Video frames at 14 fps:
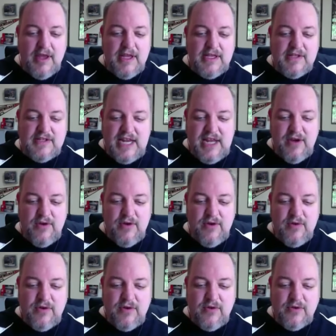see who
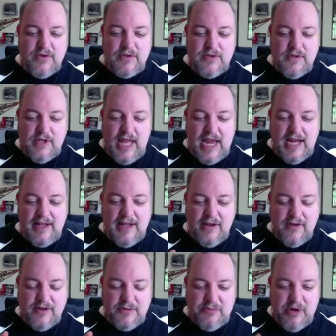who's laying the,
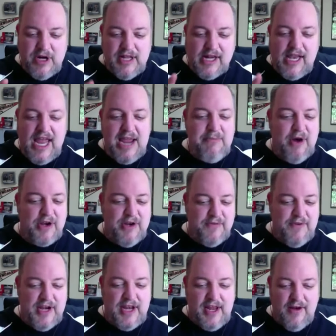who's putting the claim on your
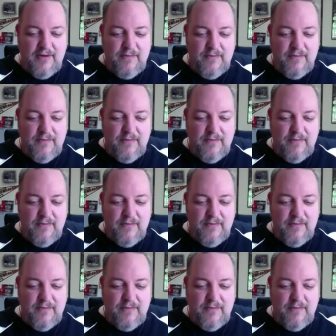video